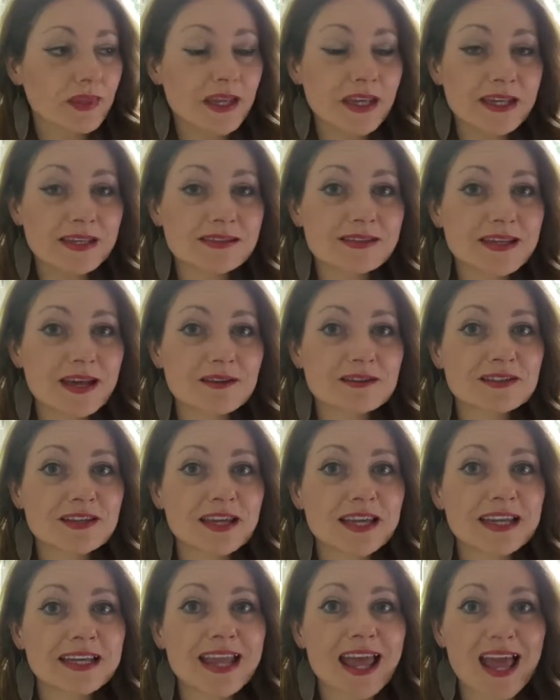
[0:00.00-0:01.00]
It sounds
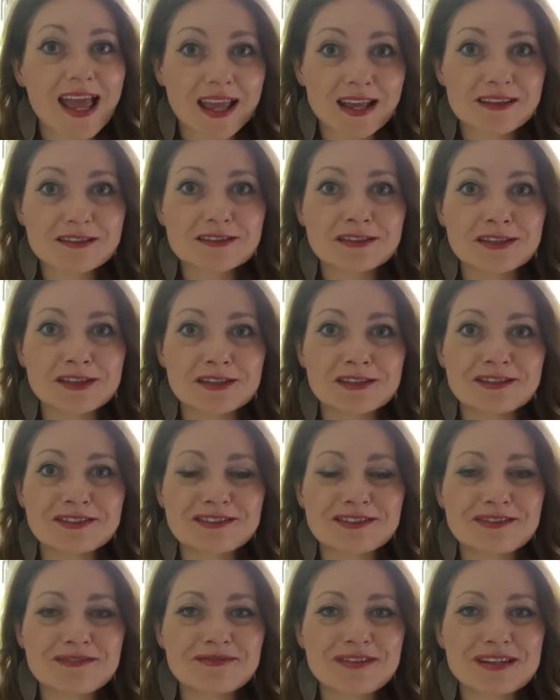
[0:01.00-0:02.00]
like an excellent
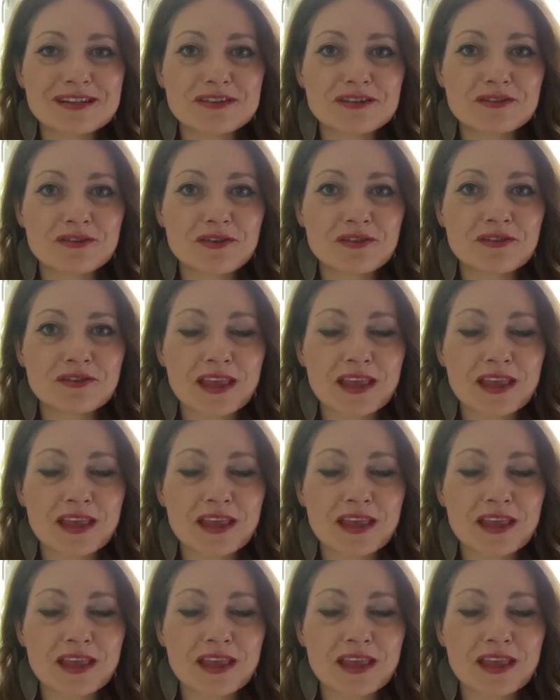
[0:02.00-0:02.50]
readathon.